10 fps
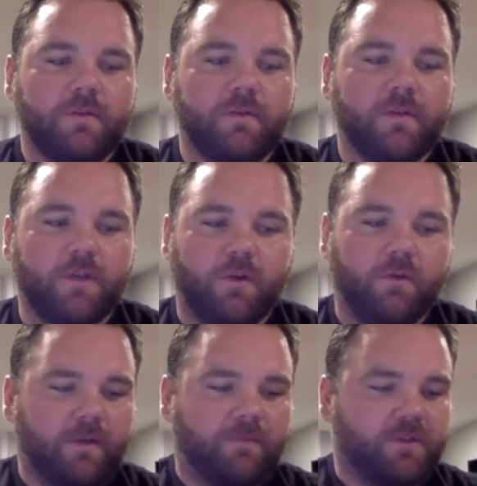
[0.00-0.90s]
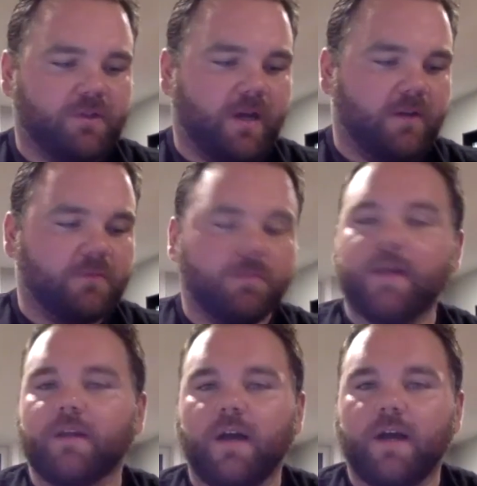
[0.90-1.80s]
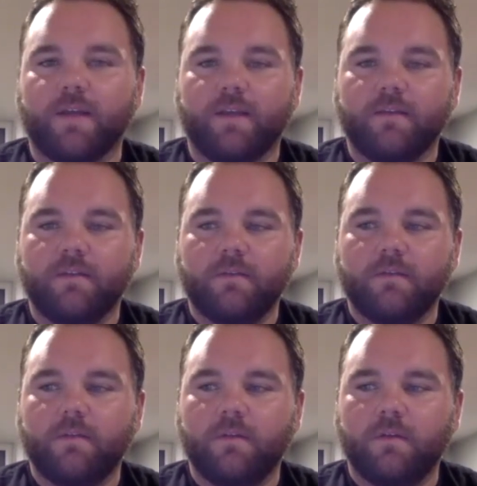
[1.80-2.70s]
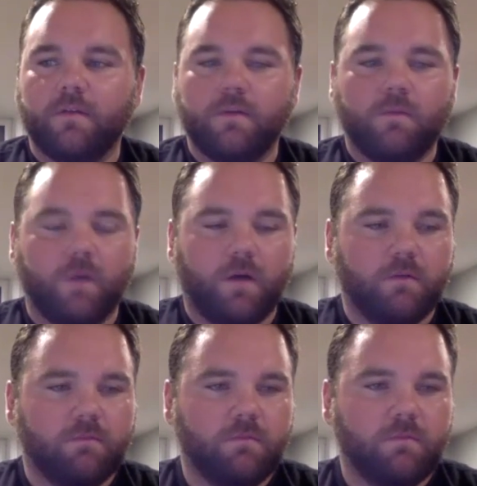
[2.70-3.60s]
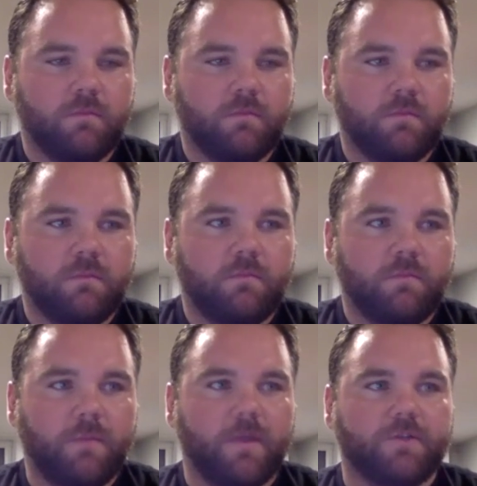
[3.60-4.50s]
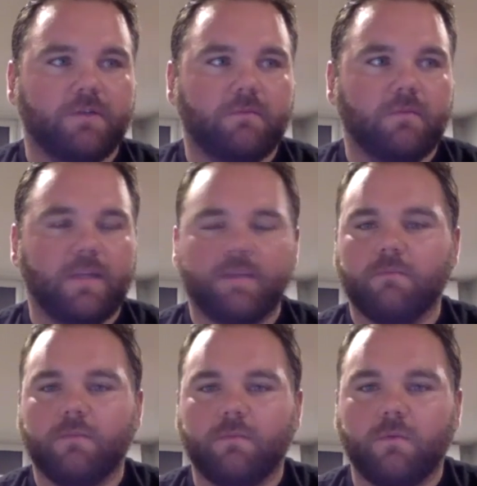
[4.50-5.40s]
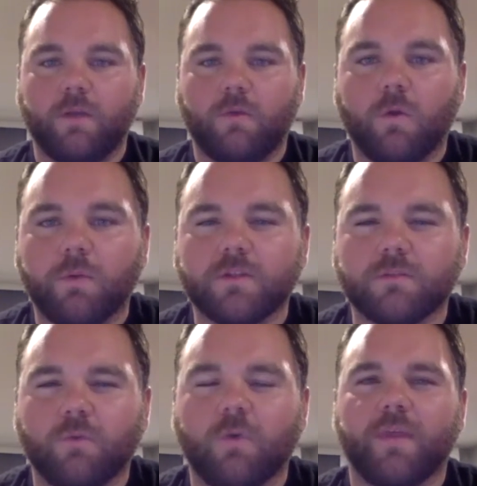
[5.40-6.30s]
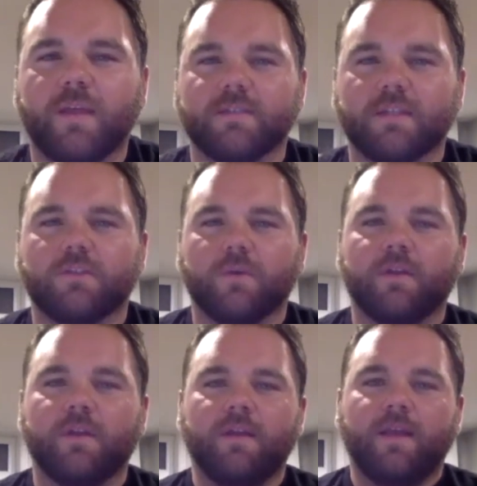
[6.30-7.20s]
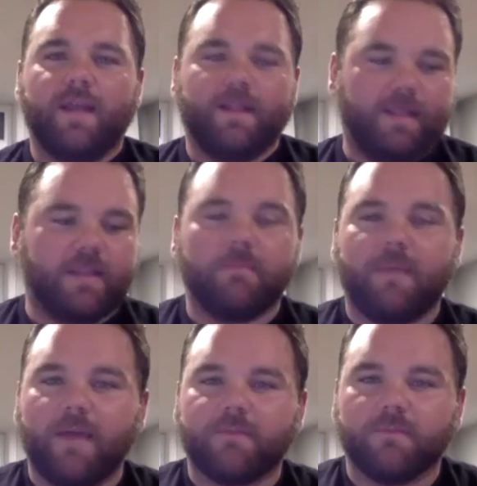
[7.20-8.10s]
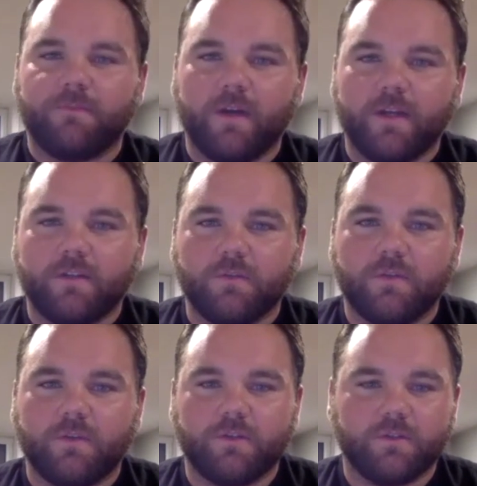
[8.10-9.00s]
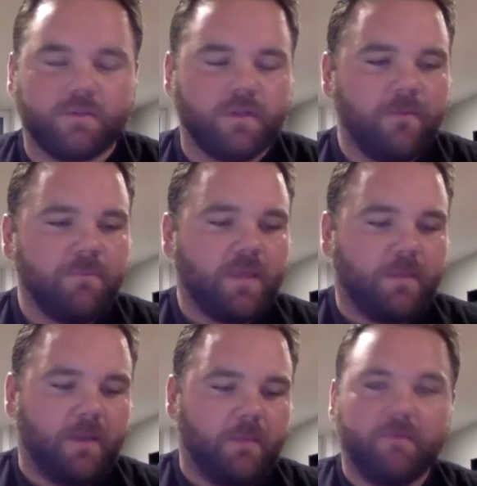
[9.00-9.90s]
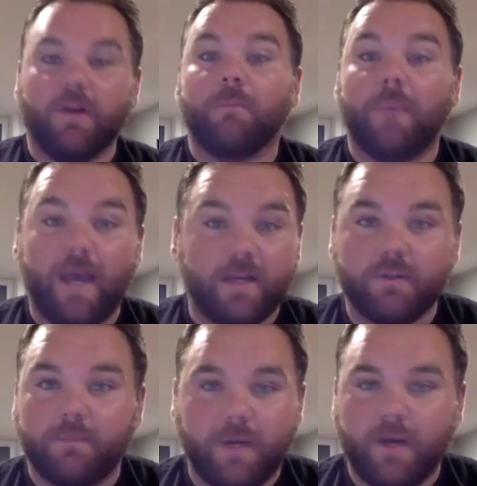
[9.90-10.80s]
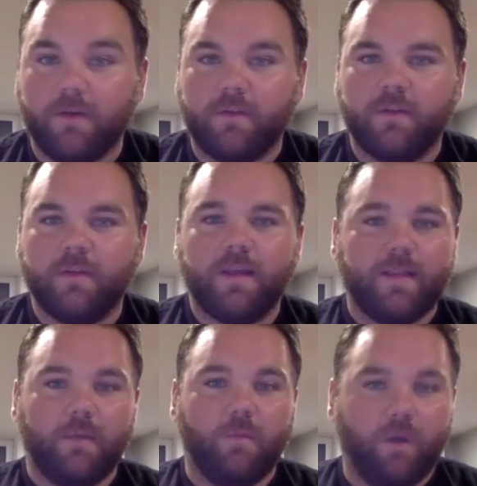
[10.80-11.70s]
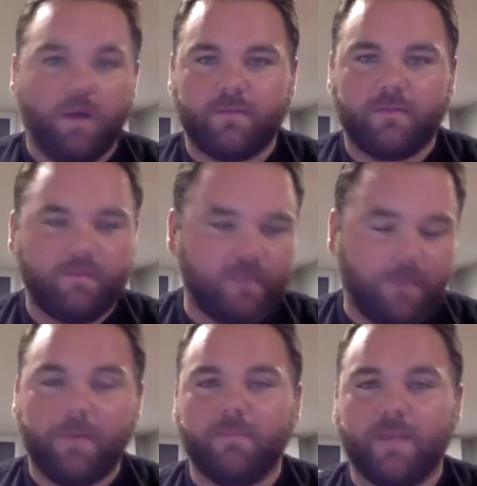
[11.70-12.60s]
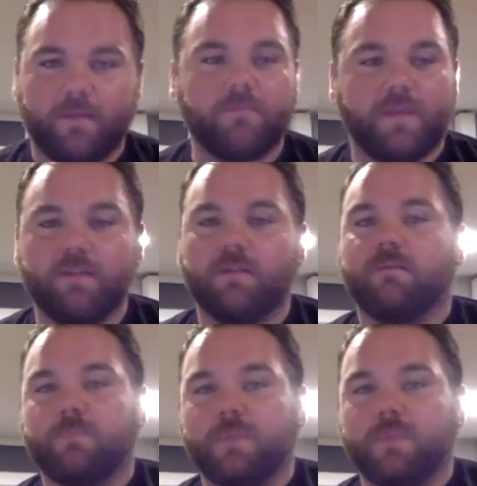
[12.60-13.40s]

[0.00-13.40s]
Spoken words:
if a child was playing hockey, well, maybe I should let them incorporate some more things into it and let them have some fun into it. They may be very passionate parent and they want that kid to be